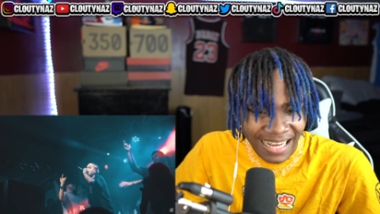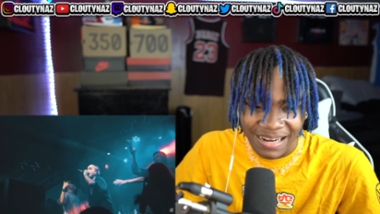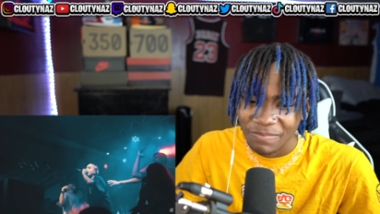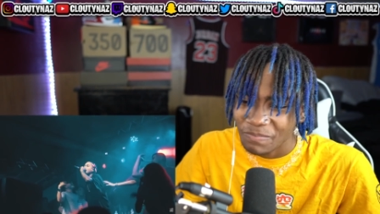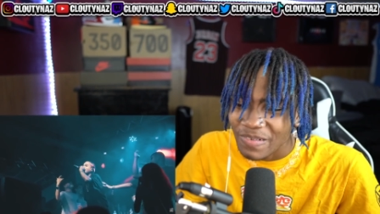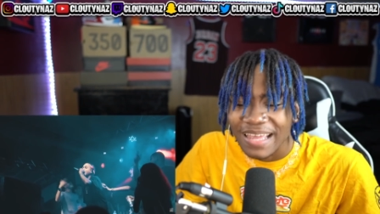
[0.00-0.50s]

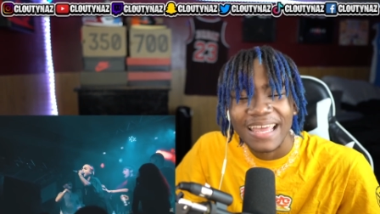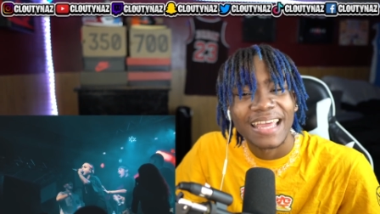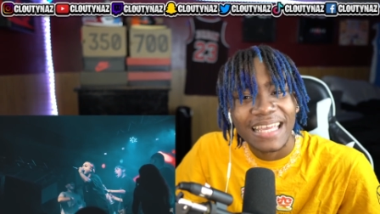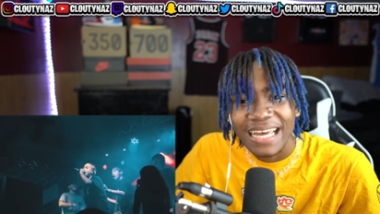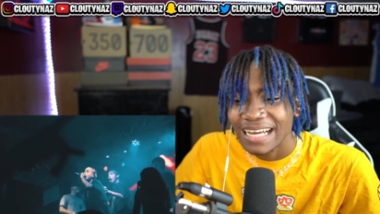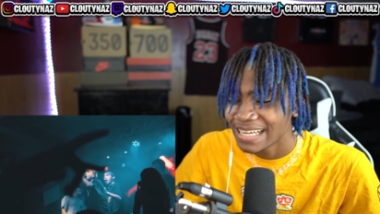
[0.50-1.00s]

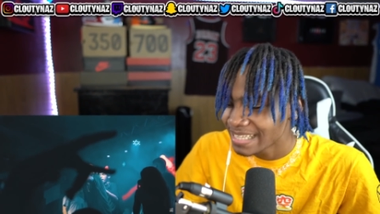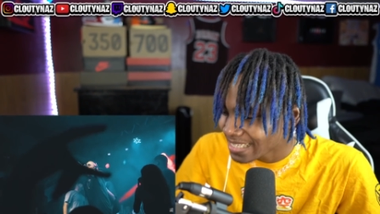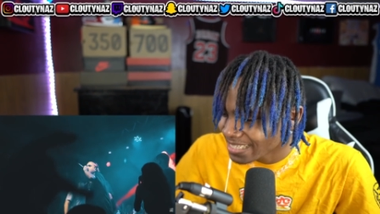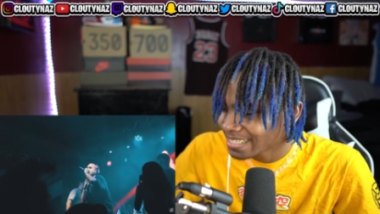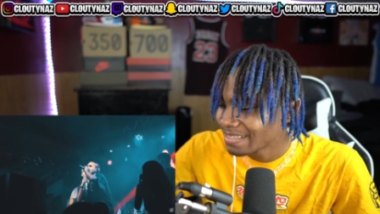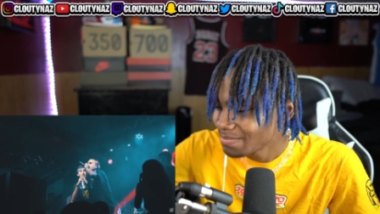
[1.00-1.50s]
Yeah,
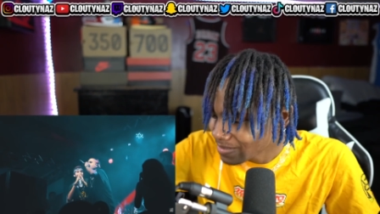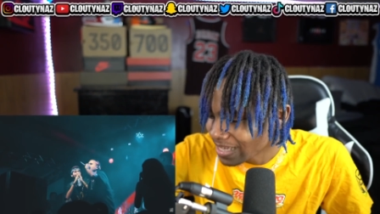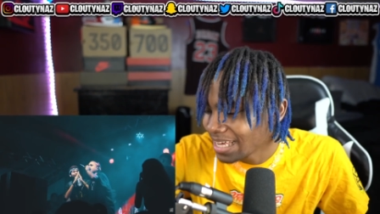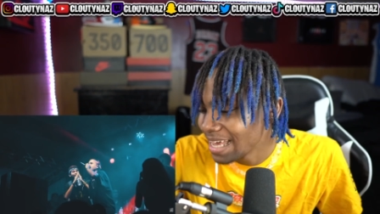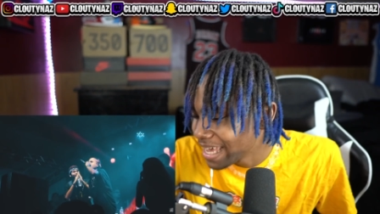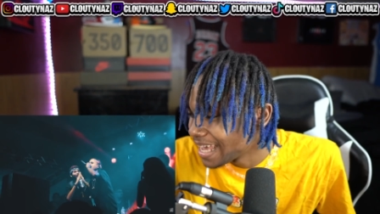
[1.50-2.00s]

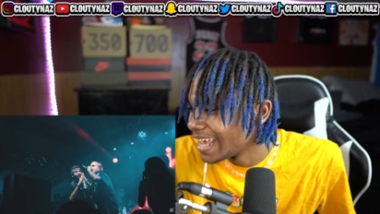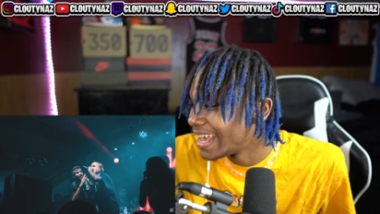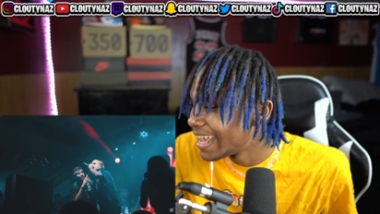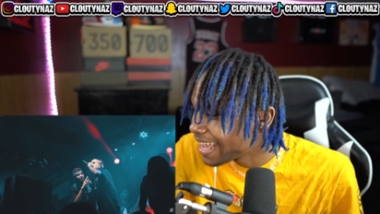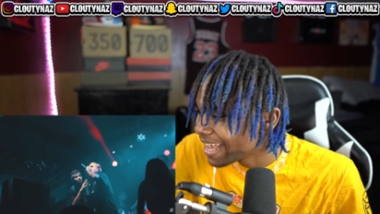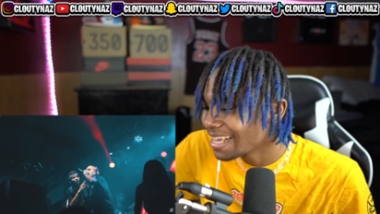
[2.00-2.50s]

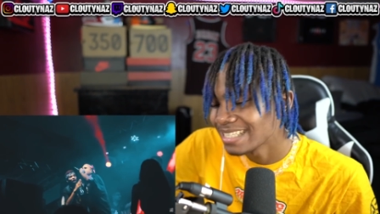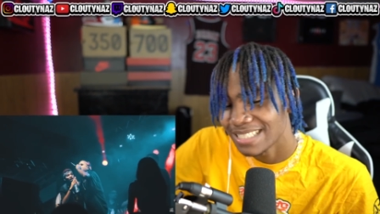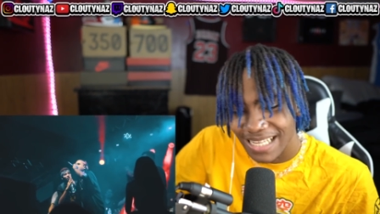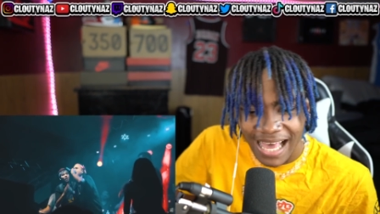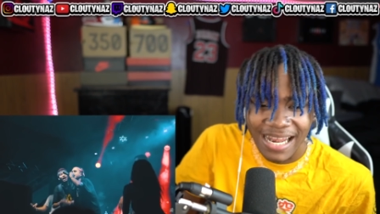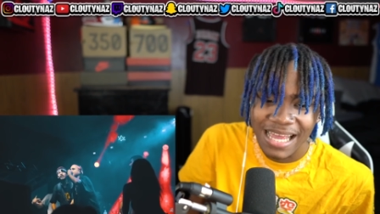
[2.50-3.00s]
Please,
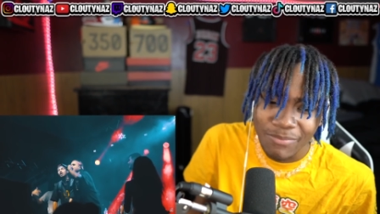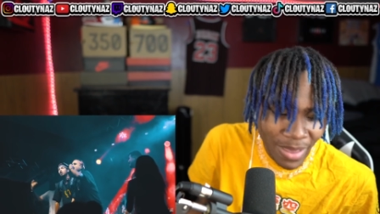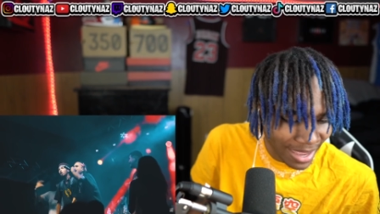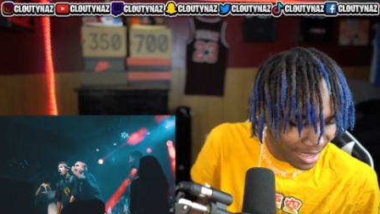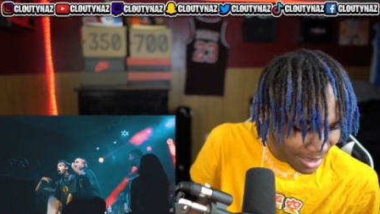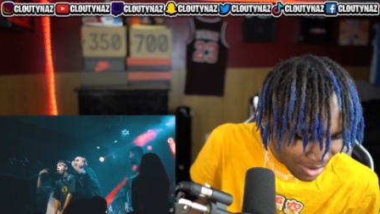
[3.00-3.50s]
and he
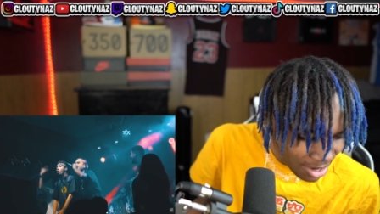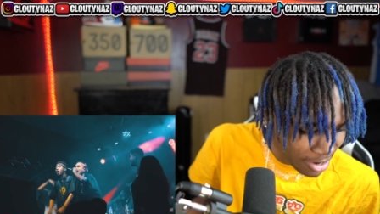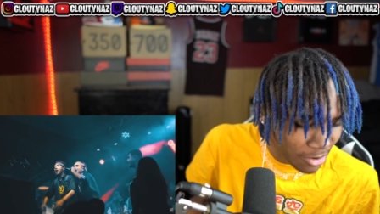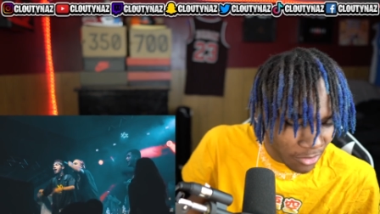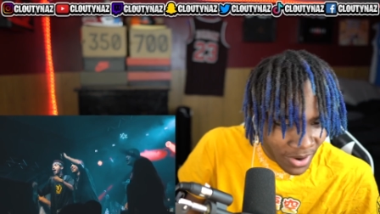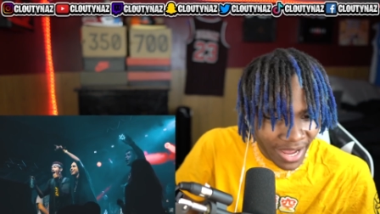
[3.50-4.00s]
make it go
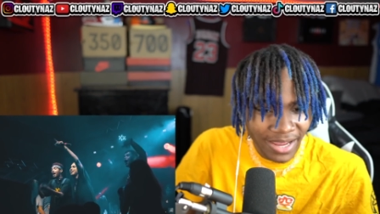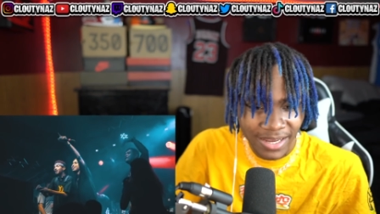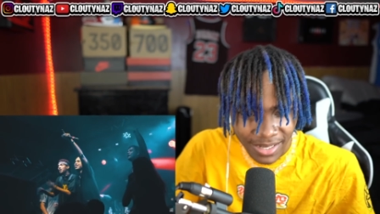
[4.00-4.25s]
away,